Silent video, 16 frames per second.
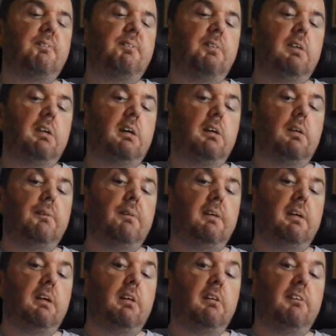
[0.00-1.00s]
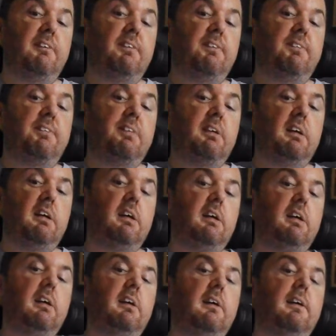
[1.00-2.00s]
They are what they are, and
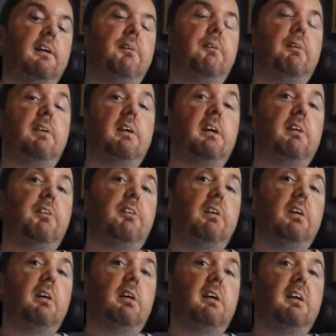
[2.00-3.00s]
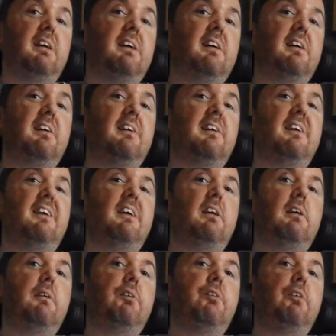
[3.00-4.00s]
anyone that has a
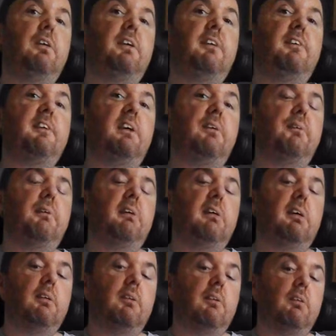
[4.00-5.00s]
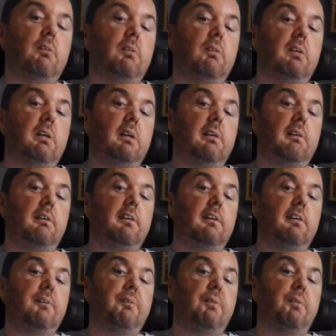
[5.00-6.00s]
Chinese takeaway
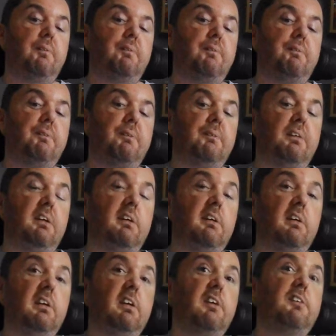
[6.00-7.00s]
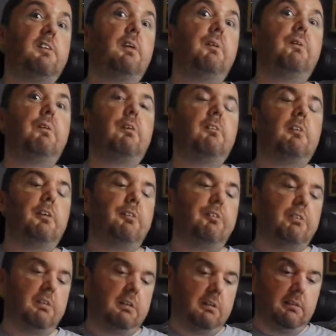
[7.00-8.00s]
will probably know what a rice
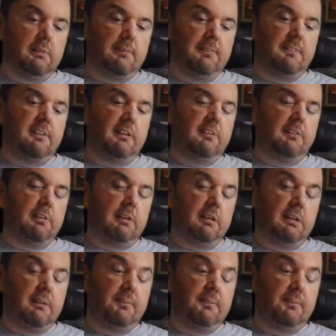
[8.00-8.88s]
cracker tastes like.